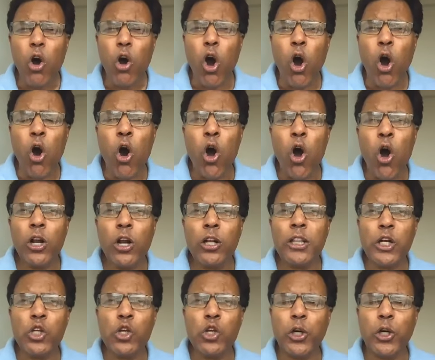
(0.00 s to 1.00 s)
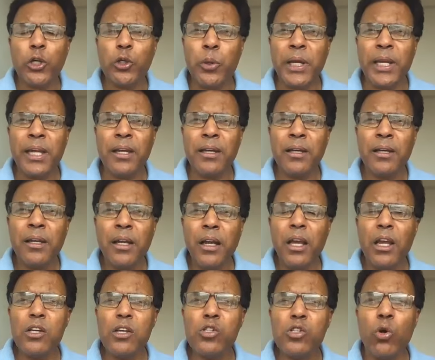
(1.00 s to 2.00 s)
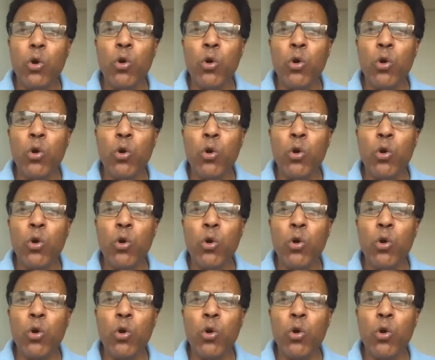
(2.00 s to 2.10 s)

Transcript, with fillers: All that you are doing is